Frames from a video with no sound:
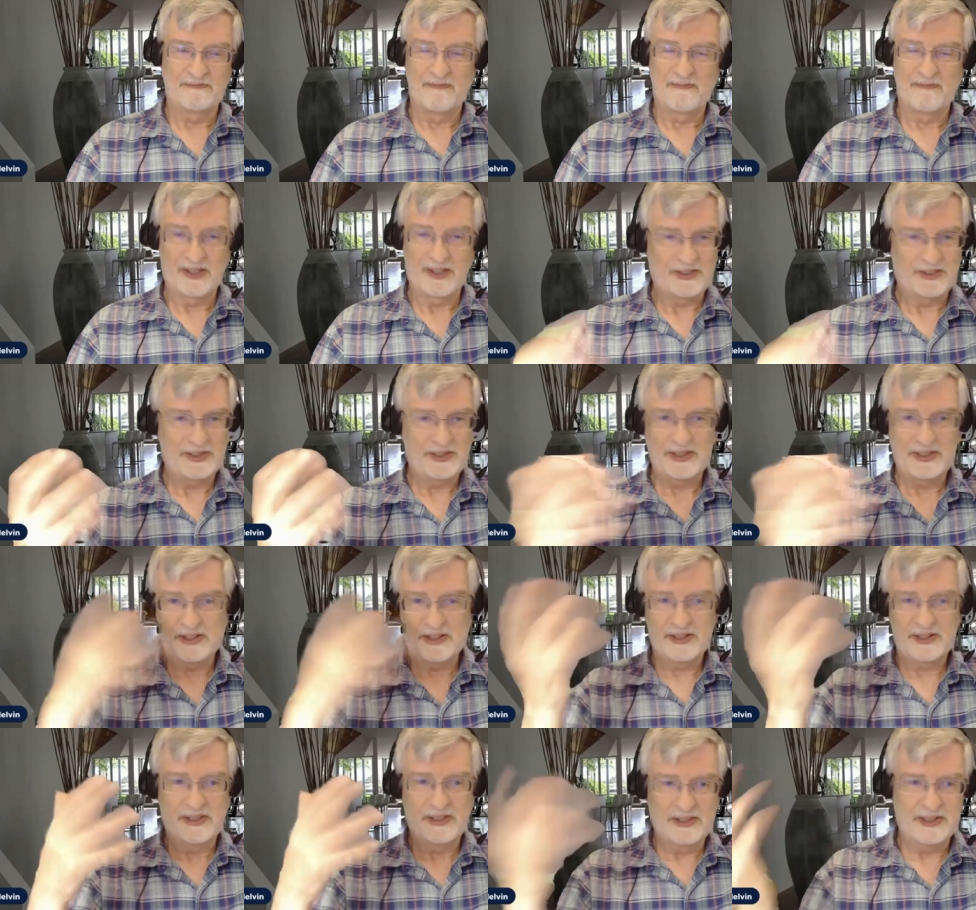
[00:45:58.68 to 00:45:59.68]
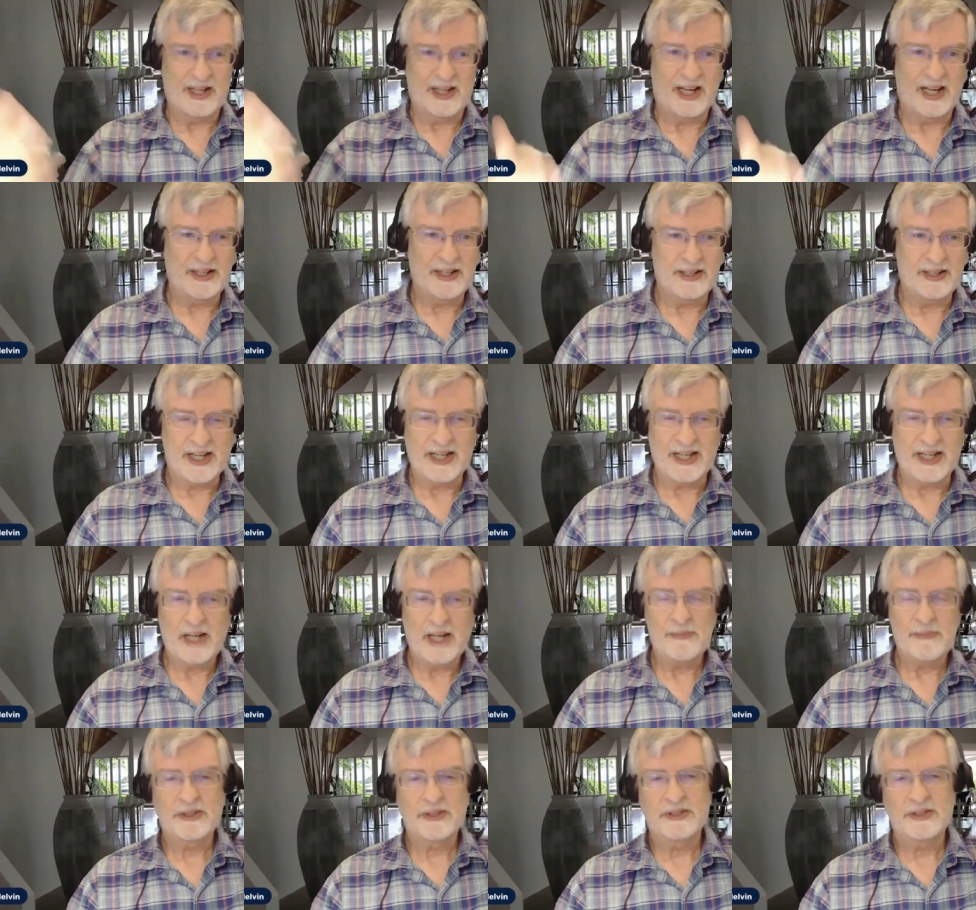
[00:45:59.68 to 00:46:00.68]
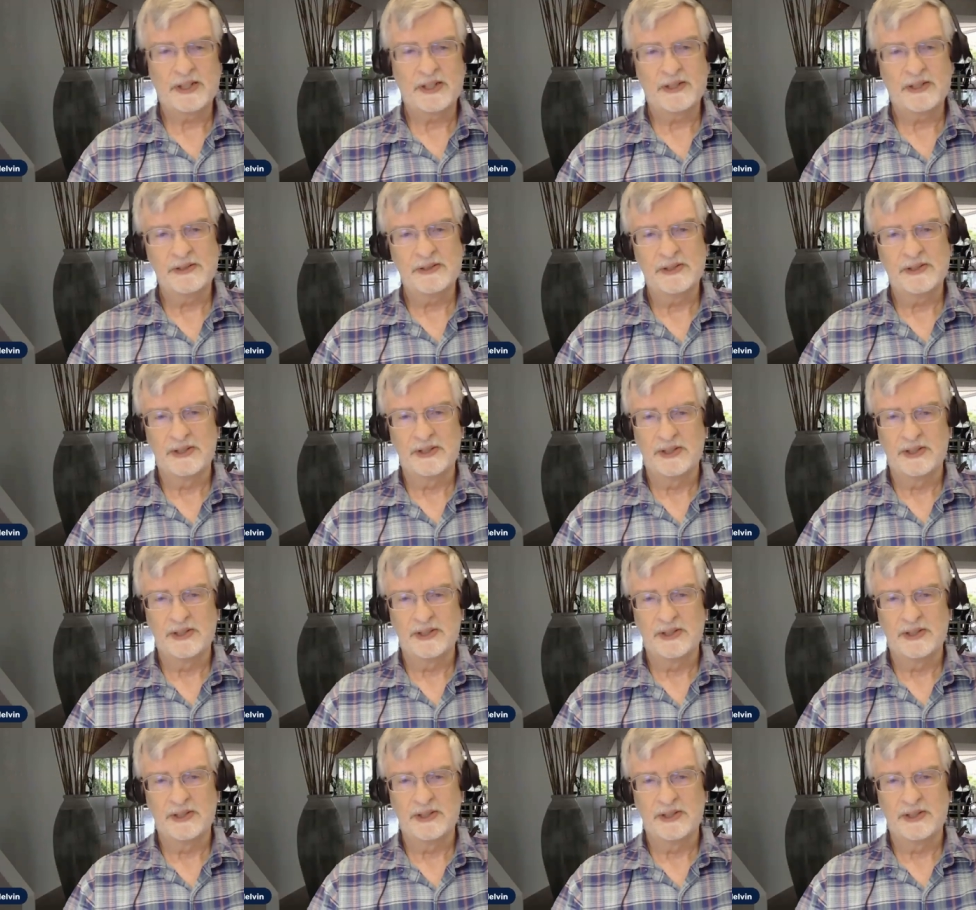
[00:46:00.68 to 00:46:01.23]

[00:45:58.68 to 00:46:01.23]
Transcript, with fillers: You see the dy dynamics there?